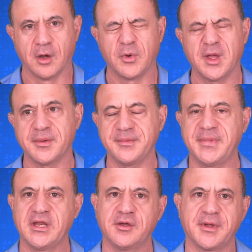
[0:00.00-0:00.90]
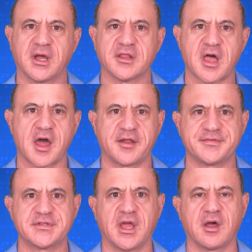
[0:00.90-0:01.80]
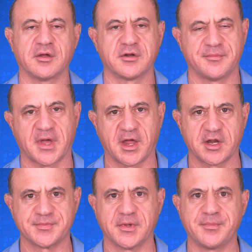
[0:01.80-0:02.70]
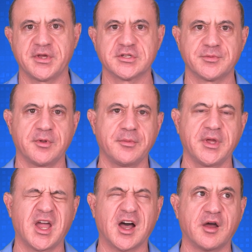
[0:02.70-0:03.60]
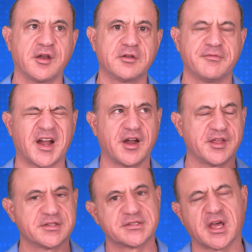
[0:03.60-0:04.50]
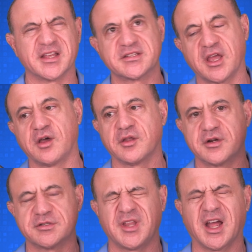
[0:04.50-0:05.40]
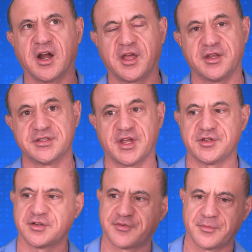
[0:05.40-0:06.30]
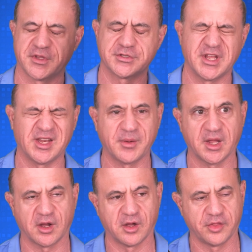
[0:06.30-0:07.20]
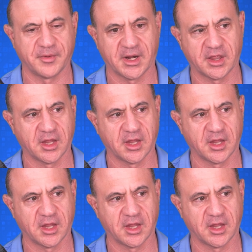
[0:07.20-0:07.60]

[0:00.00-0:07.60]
We will be doing a lot of stakeholder management because we will be going to various stakeholders in the organization, from the C-suite all the way